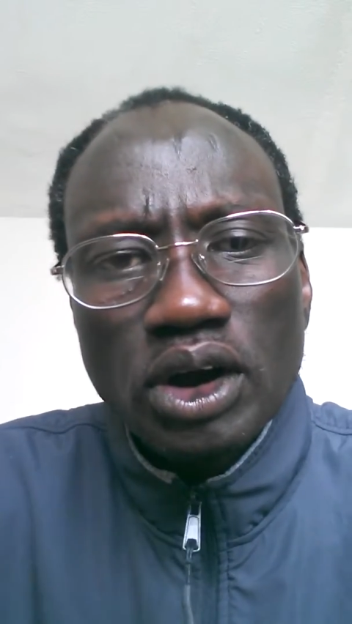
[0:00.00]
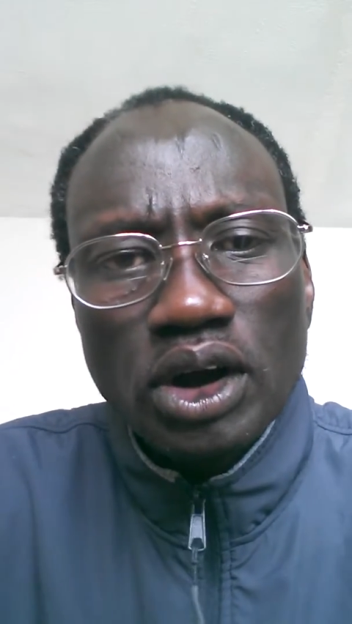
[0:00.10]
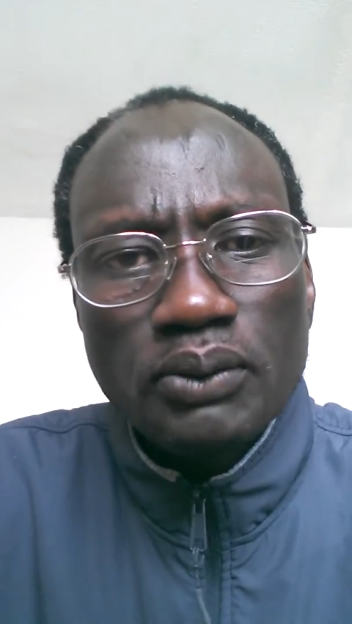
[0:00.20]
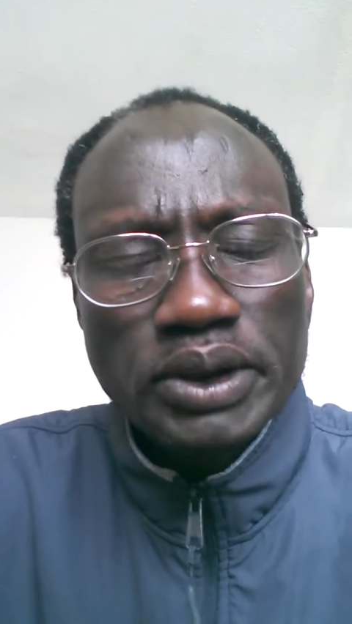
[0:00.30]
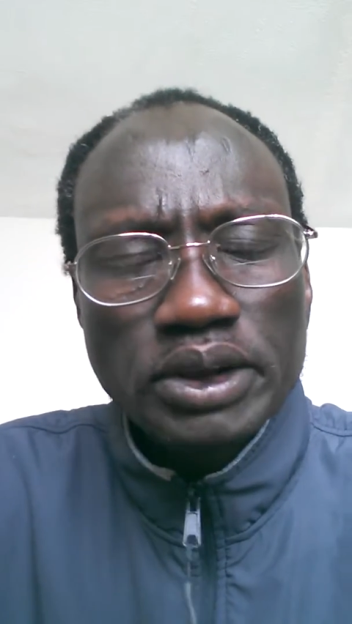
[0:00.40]

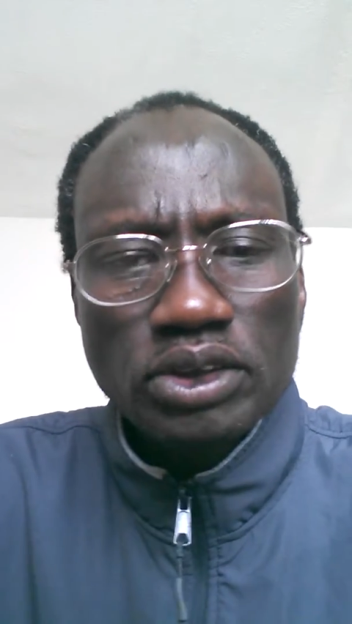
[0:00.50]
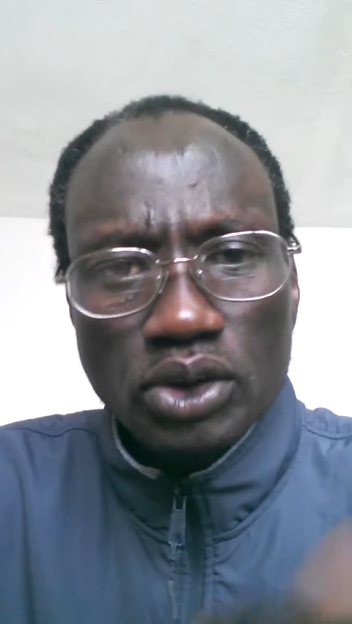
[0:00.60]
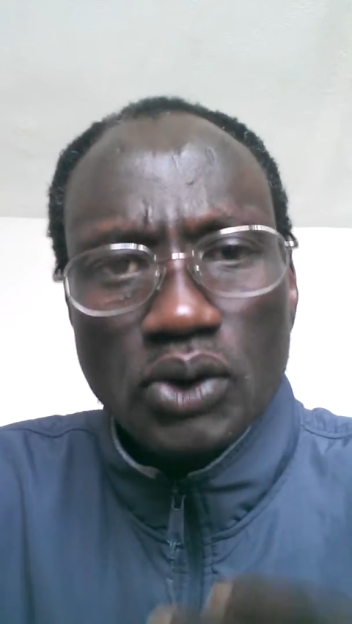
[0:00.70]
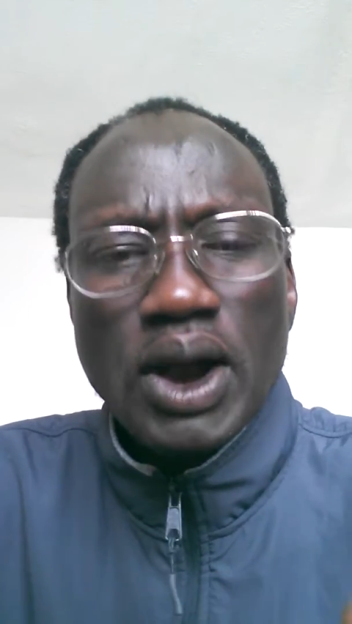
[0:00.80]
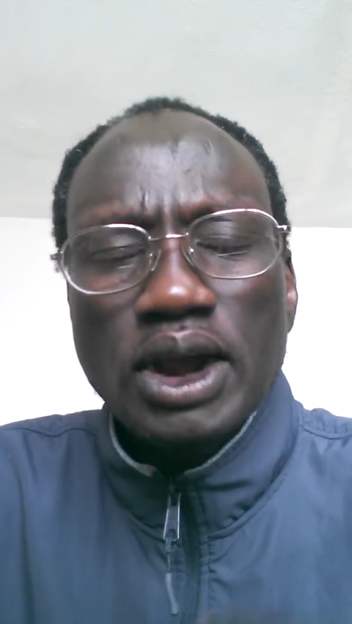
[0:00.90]
which
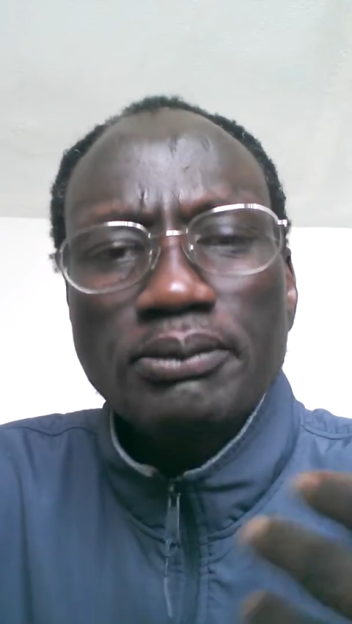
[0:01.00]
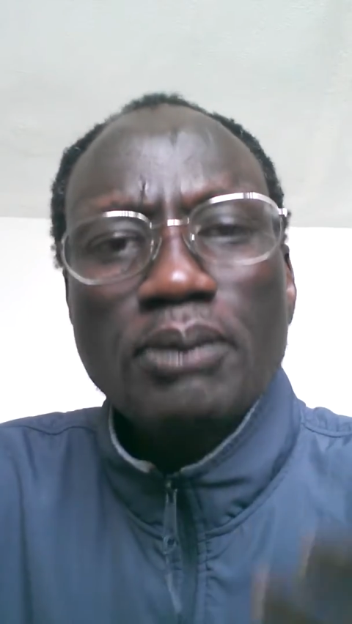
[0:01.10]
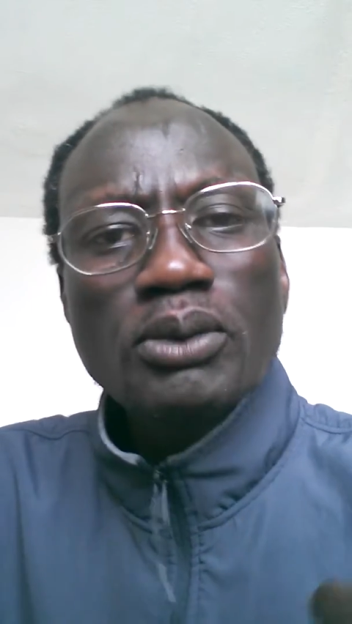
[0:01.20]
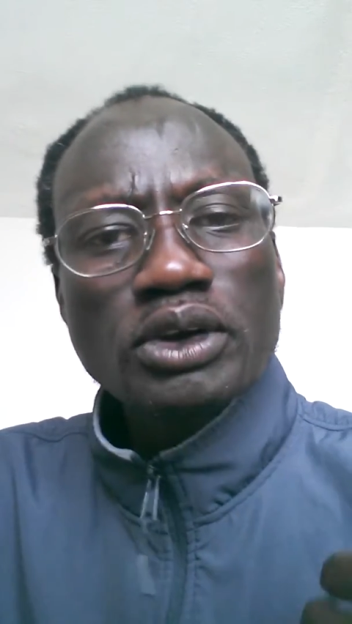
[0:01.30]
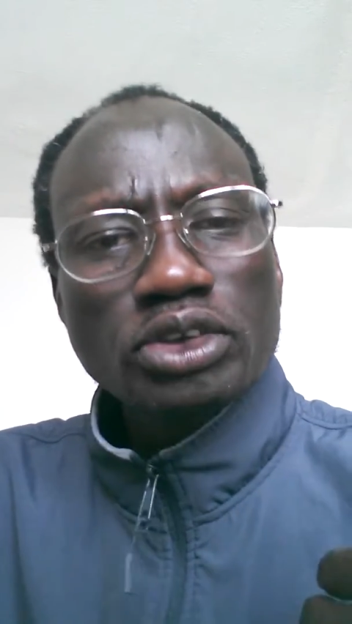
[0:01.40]
know Arabic
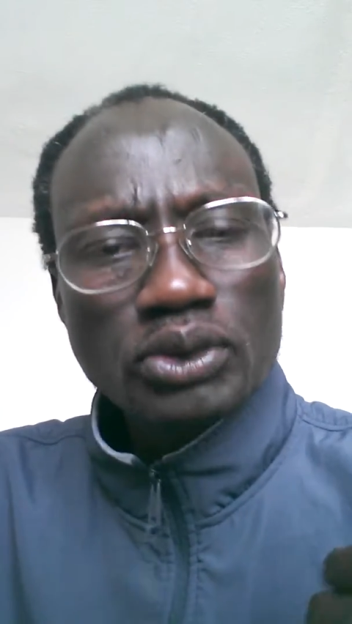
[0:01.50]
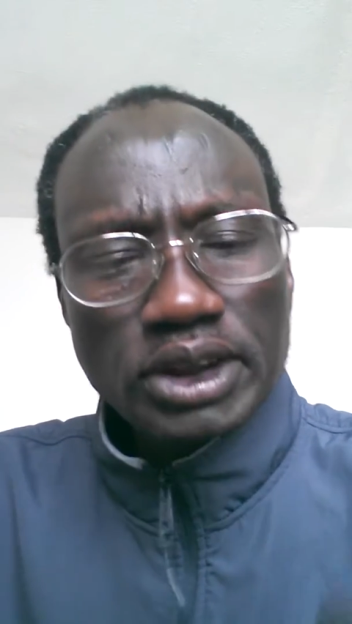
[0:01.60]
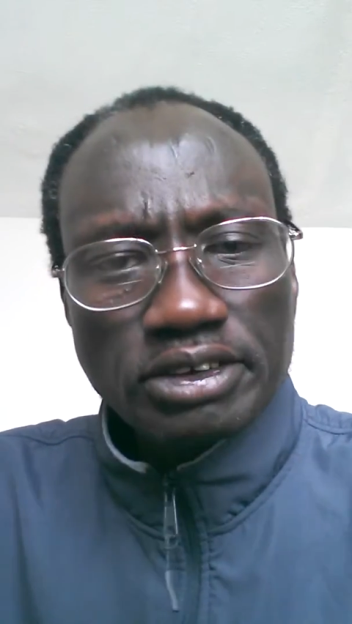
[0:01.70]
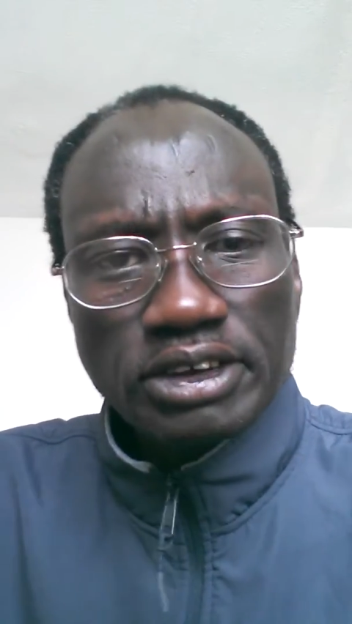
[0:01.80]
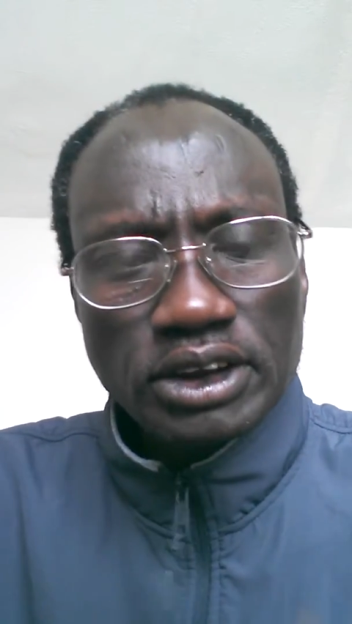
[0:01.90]
must to
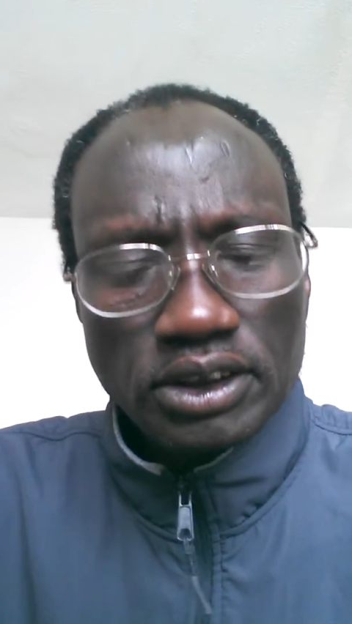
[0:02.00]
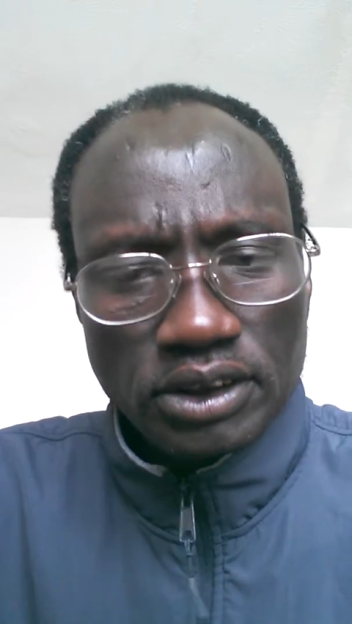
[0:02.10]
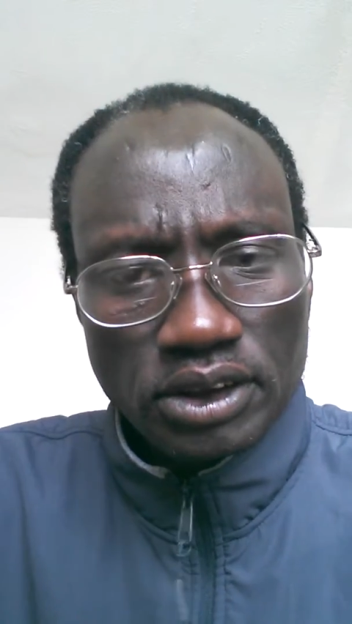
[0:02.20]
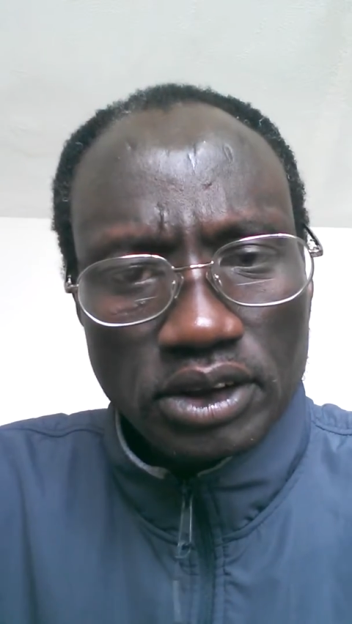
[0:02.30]
listen